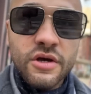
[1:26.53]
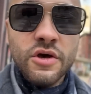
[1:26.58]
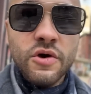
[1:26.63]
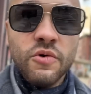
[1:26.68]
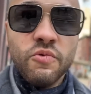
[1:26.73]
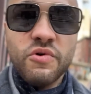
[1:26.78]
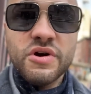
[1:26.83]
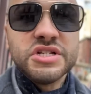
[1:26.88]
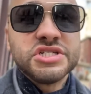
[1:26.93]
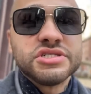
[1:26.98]

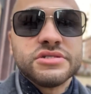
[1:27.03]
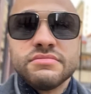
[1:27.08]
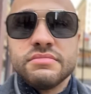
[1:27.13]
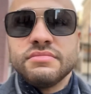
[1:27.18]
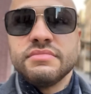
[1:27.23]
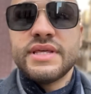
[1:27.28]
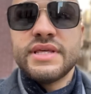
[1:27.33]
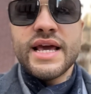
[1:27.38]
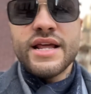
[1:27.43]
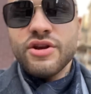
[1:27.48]
which
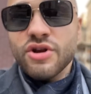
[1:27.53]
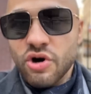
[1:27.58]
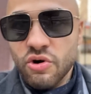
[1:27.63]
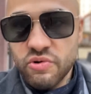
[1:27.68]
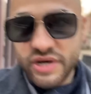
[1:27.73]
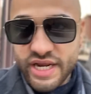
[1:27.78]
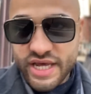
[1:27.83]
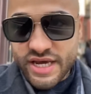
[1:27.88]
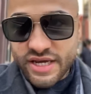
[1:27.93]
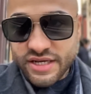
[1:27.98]
they know
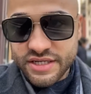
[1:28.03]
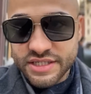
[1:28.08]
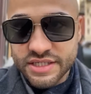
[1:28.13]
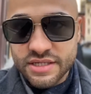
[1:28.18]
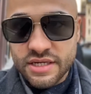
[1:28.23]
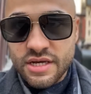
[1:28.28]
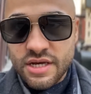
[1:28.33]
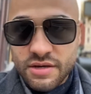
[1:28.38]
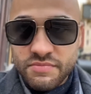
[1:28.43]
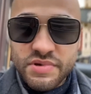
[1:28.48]
it is,
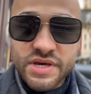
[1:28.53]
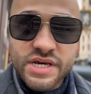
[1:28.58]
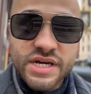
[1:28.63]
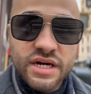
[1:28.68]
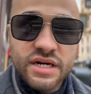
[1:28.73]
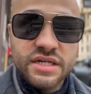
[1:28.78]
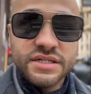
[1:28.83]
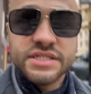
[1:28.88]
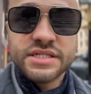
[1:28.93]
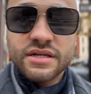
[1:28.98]

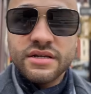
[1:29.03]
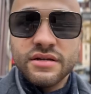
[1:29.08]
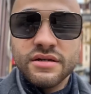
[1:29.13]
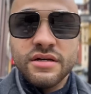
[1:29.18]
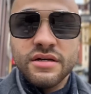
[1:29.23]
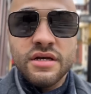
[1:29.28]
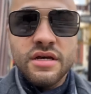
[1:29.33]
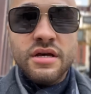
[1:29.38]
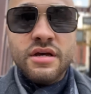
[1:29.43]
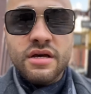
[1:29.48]
because
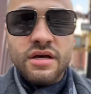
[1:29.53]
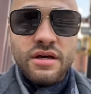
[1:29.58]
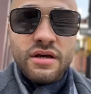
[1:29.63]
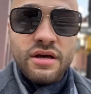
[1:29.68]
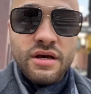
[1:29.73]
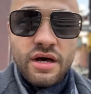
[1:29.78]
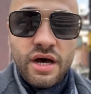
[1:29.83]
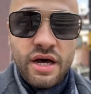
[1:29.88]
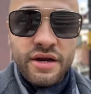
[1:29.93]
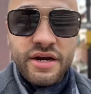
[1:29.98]

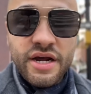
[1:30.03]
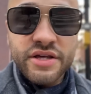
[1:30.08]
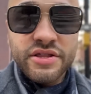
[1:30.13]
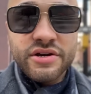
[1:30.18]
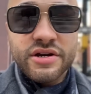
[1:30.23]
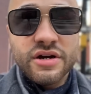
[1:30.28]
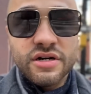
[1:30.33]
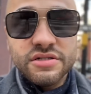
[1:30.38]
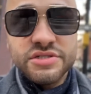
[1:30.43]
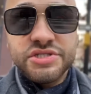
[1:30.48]
another
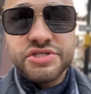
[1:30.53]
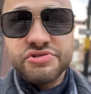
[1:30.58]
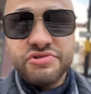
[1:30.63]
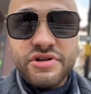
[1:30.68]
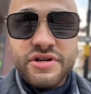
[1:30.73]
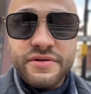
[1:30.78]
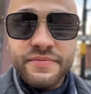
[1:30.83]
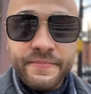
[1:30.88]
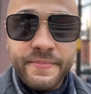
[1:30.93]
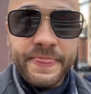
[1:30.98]

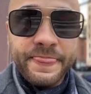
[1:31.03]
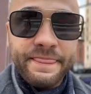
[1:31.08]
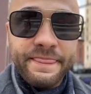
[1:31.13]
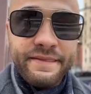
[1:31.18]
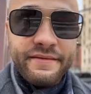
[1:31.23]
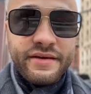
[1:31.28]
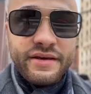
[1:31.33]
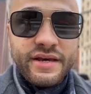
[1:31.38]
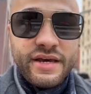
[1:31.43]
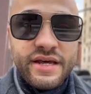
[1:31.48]
country
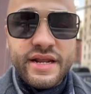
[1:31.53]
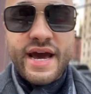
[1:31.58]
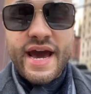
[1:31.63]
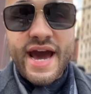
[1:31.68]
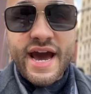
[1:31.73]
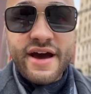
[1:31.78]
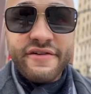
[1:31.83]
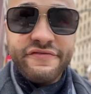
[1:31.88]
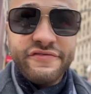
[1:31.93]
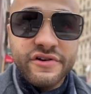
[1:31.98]
in
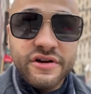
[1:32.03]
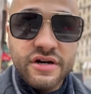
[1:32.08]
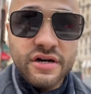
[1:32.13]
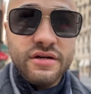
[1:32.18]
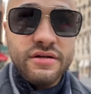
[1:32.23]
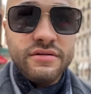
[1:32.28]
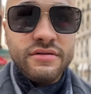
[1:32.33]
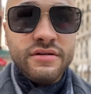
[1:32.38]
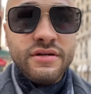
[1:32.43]
Africa,